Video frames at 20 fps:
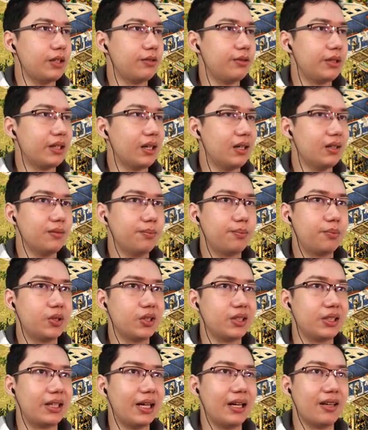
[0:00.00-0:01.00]
We can't
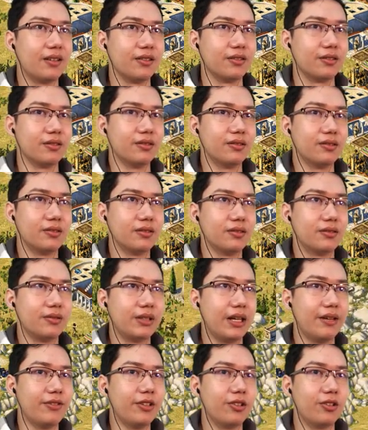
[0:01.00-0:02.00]
put down.
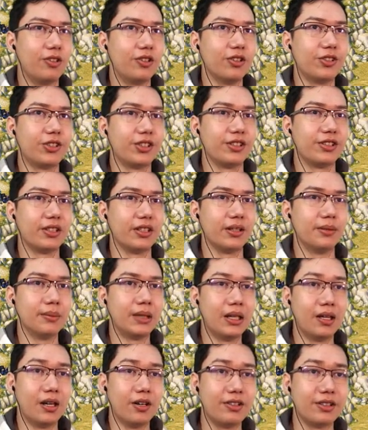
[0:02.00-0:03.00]
We have no orchards here.
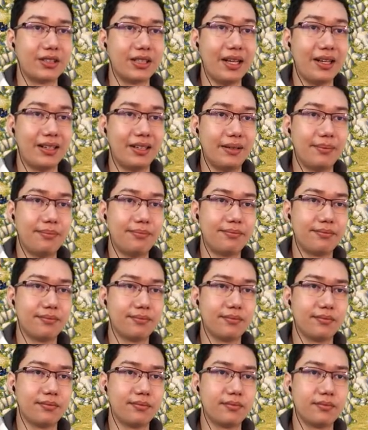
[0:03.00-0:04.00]
Oh, is that him?
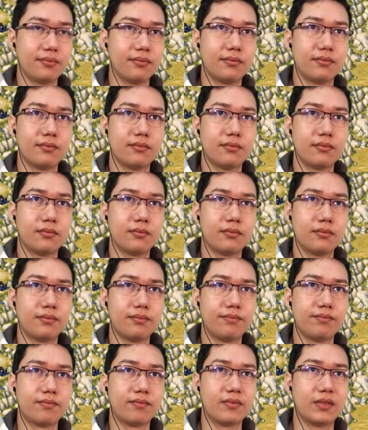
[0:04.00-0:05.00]

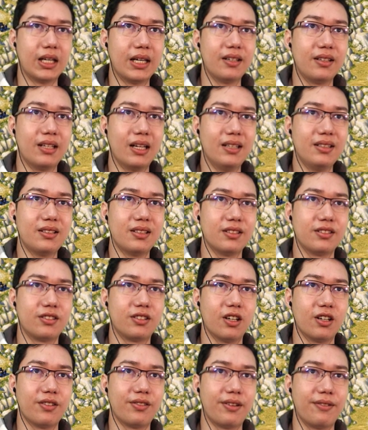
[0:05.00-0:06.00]

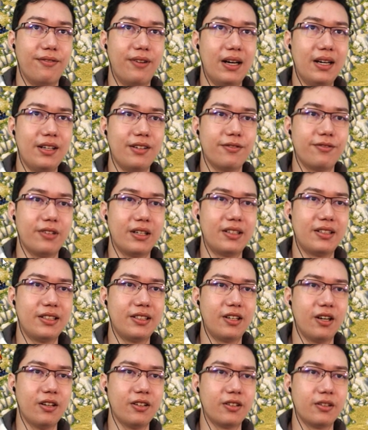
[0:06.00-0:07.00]
Dionysus, god of the vine,
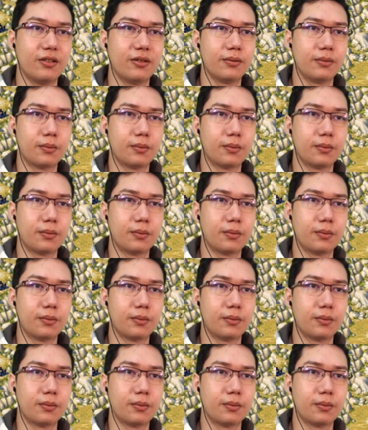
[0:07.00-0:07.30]
friendly god.